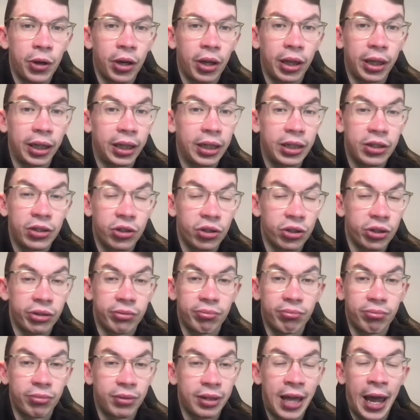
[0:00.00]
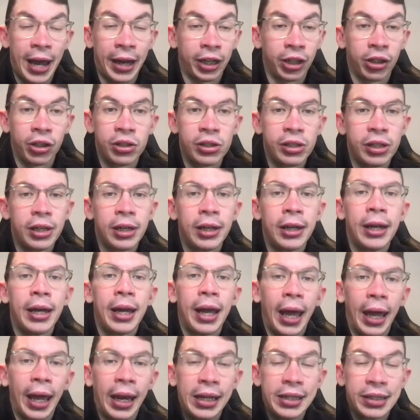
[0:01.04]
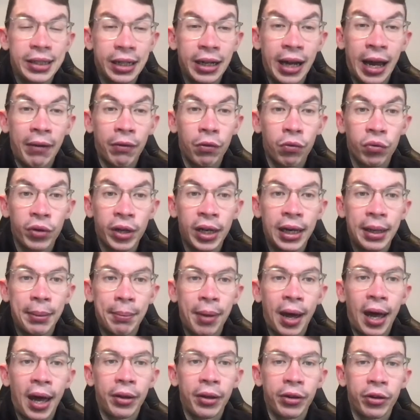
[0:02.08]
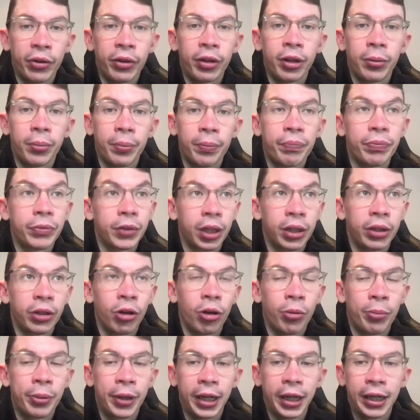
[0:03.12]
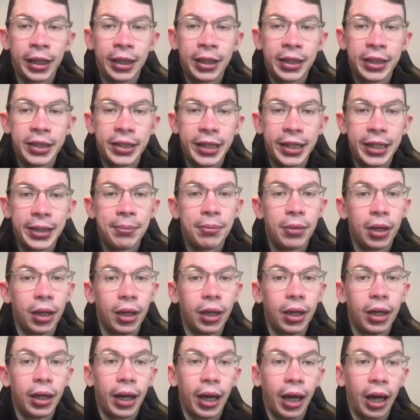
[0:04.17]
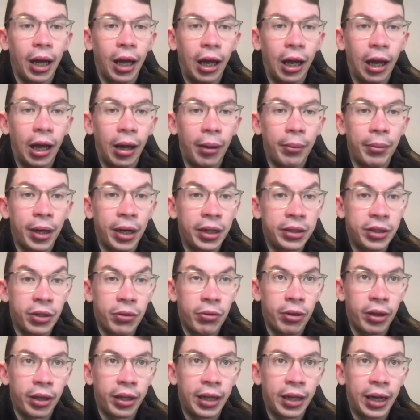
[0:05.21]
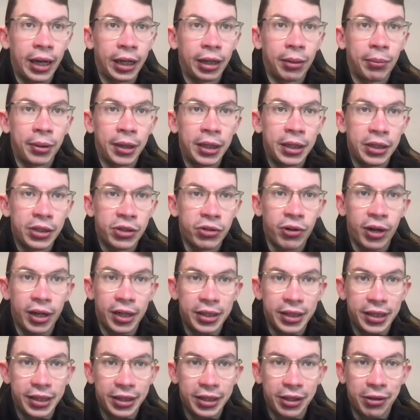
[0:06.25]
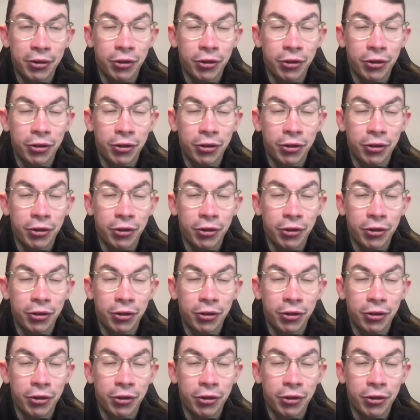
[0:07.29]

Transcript: I think he's just that good, and it's going to have a real impact on them not being in the team. I don't think that can be discredited though.